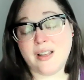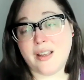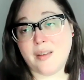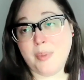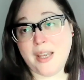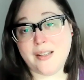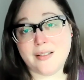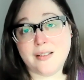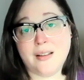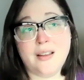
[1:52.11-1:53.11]
like a
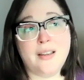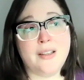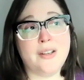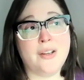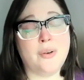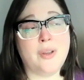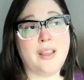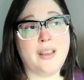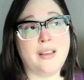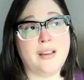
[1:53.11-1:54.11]
pain, you know,
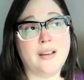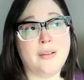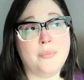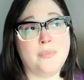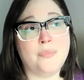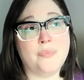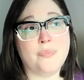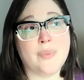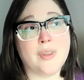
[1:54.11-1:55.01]
a um,